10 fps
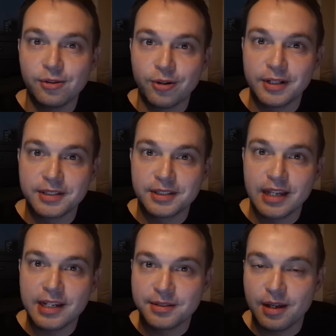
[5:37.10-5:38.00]
Lawrence,
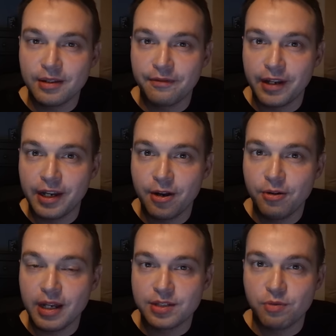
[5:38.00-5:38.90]
I saw the
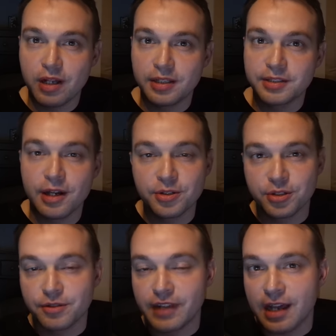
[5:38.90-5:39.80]
video as well as
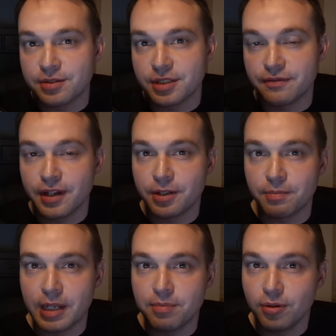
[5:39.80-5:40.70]
hundreds of thousands of other
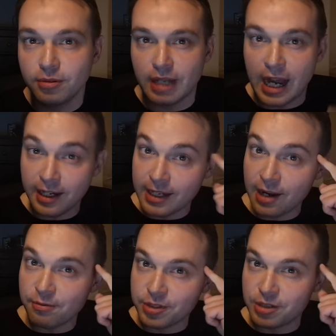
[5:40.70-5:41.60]
people. I
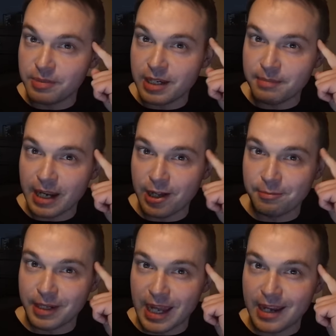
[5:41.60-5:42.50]
get what you mean by
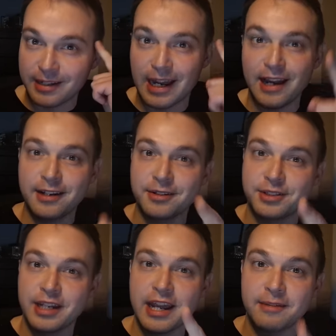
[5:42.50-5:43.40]
helping hand. I
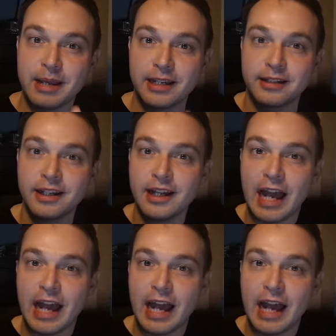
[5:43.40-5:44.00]
understand, man.